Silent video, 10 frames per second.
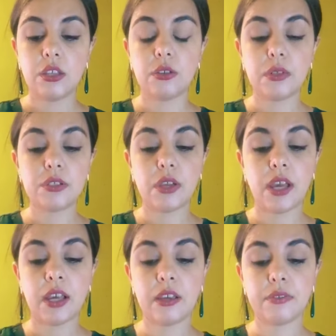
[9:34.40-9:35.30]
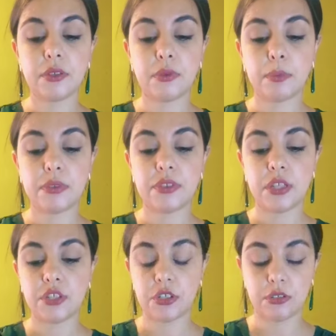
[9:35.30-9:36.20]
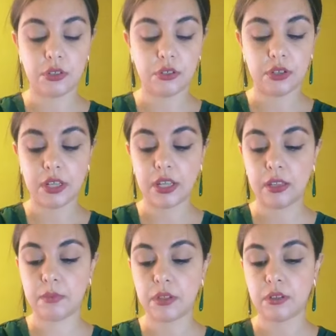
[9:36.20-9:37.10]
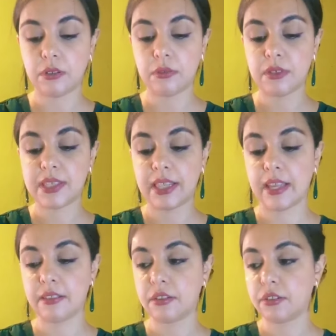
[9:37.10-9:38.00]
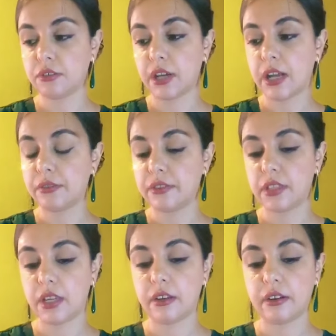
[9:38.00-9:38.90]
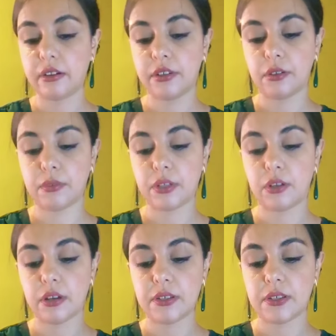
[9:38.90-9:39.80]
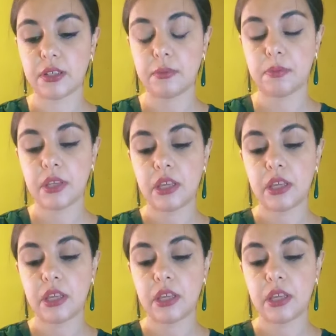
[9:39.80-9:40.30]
you don't want to have your reputation or your name, you know, slandered or out there. You don't want gossip.